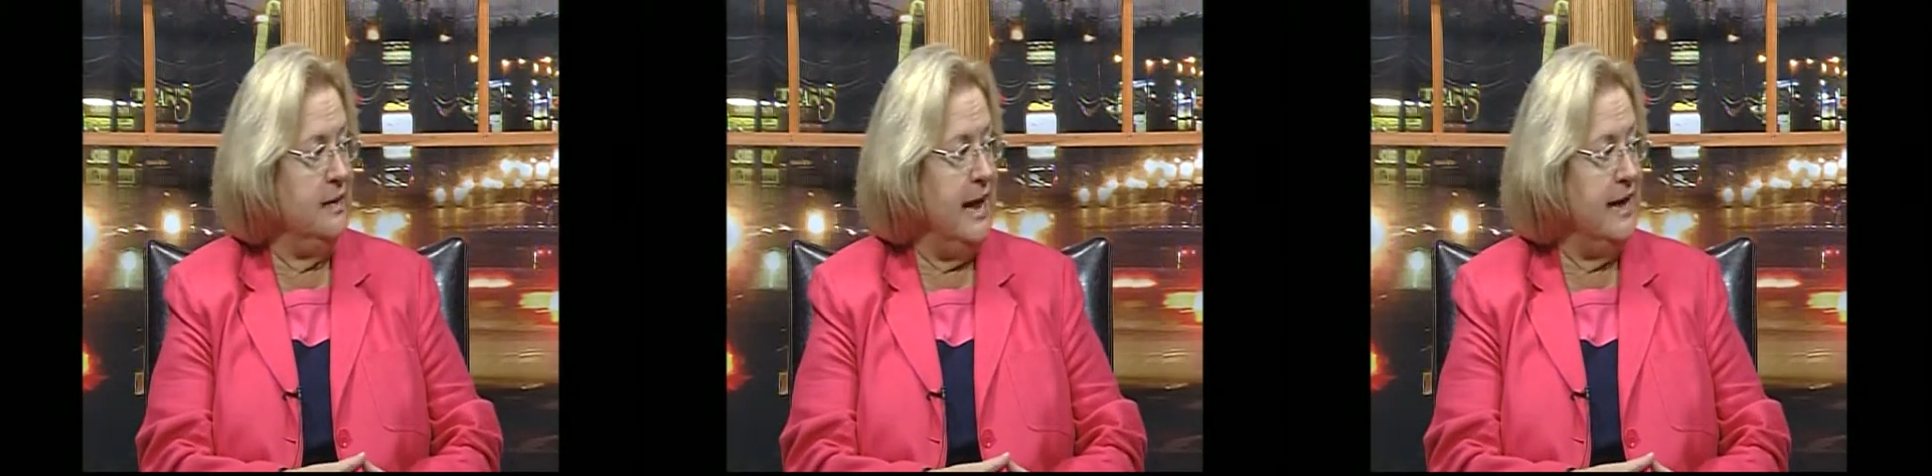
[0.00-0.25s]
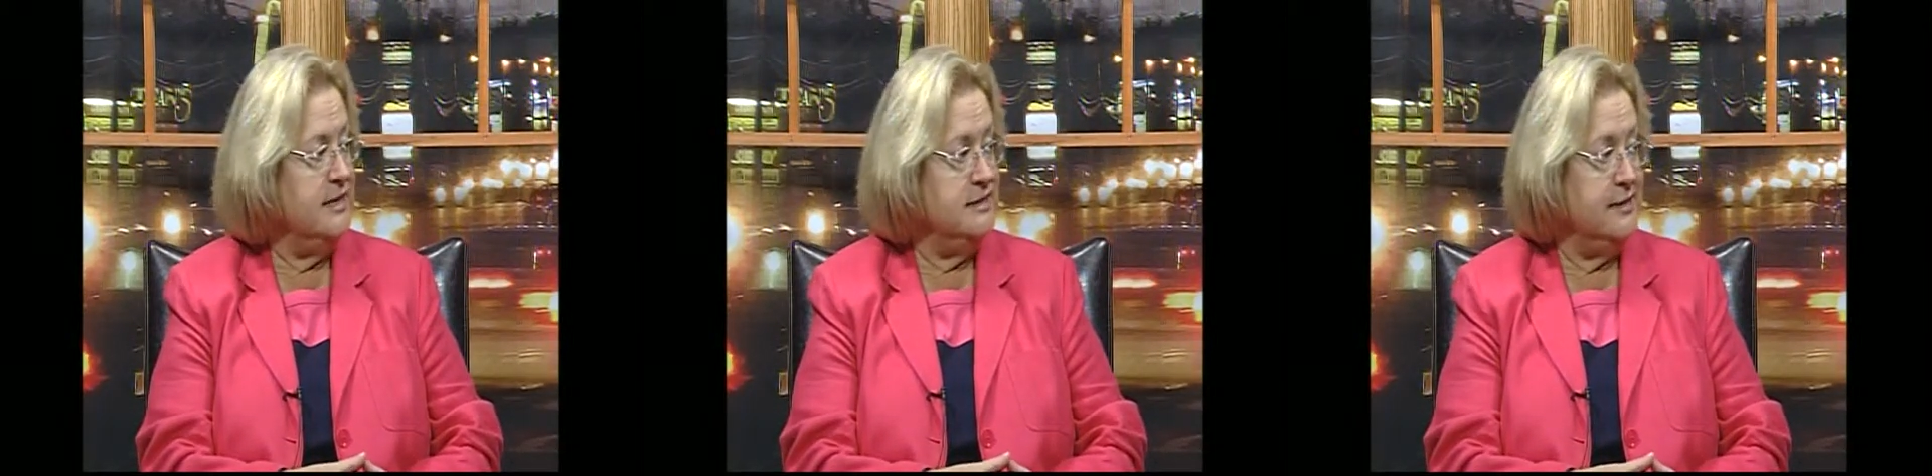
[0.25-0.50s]

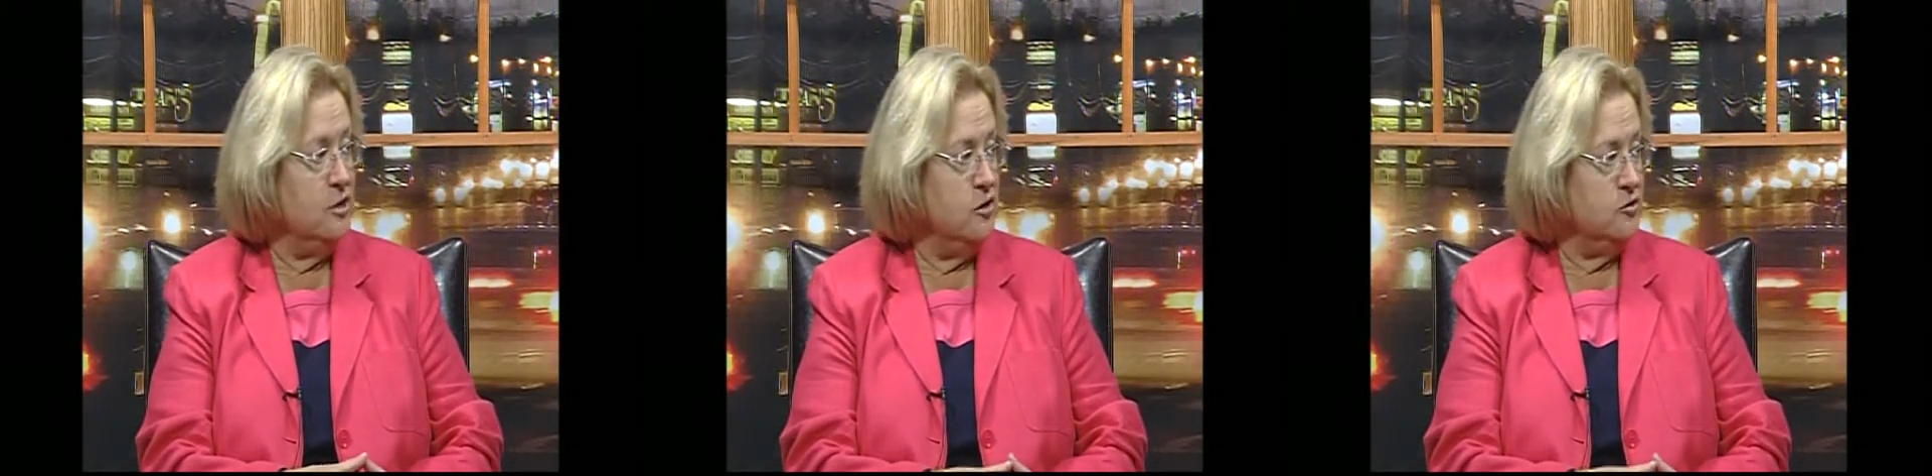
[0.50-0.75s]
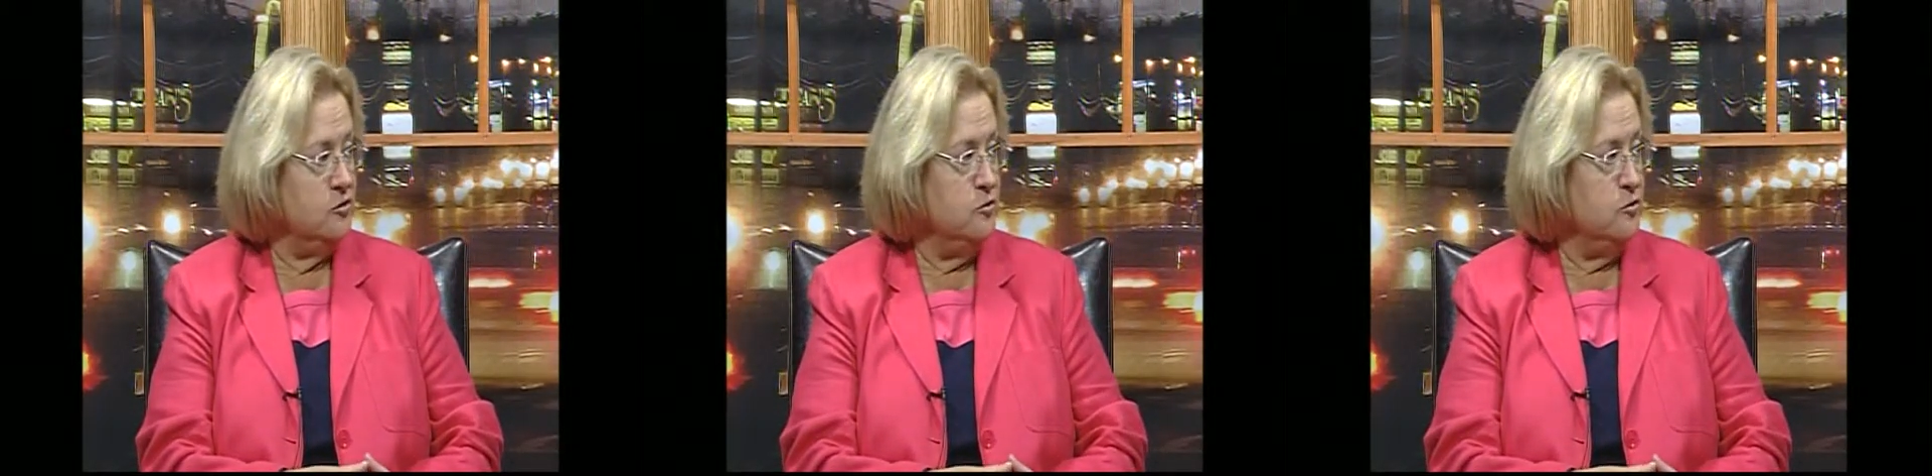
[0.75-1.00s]
days in
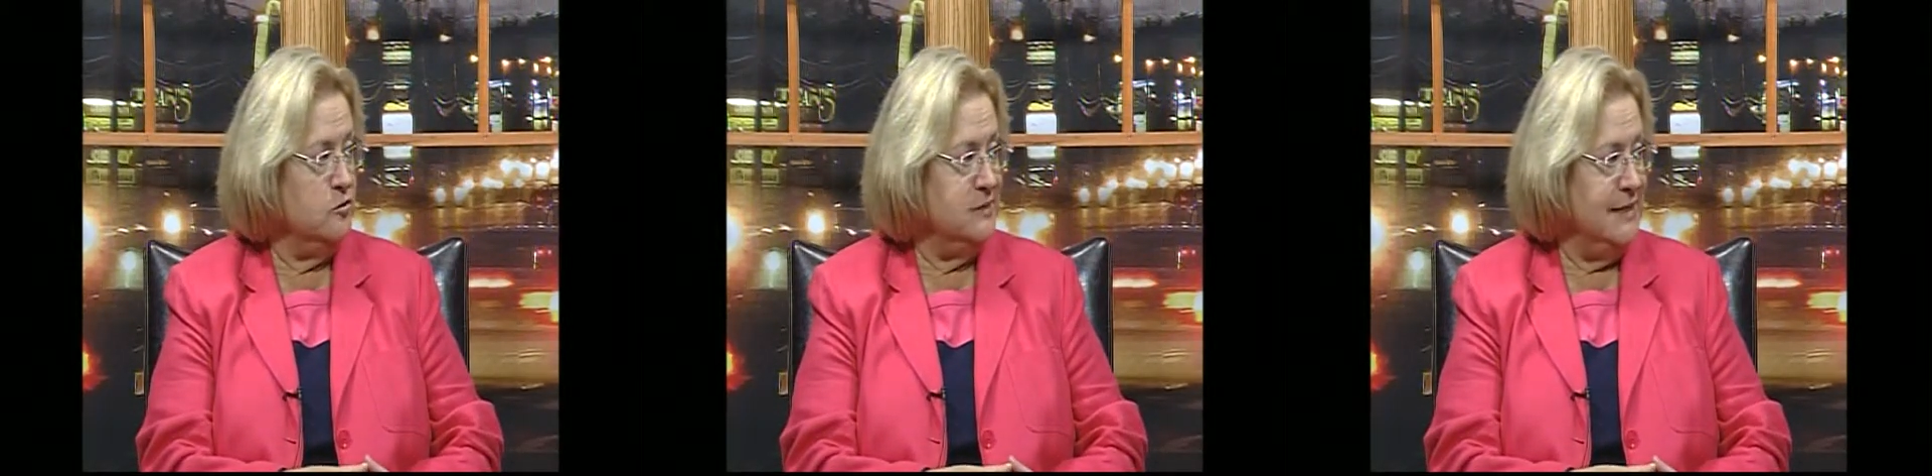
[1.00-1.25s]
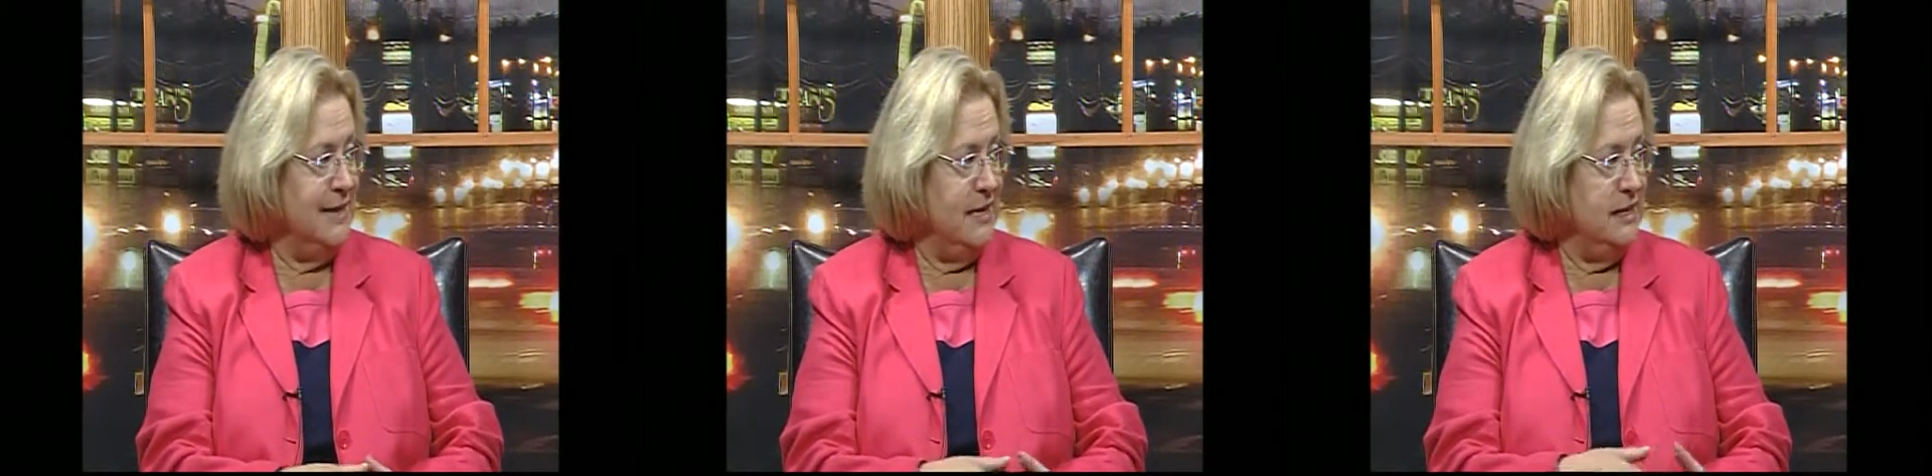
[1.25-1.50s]
our
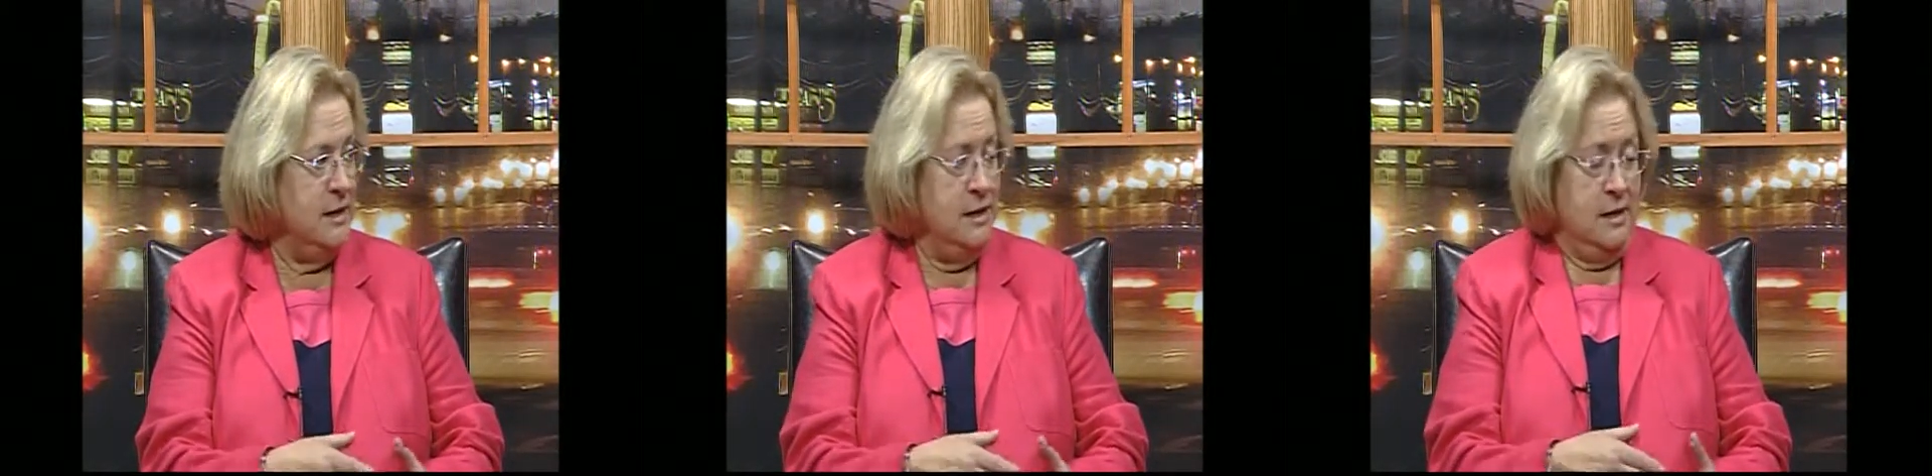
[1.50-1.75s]
schools, and then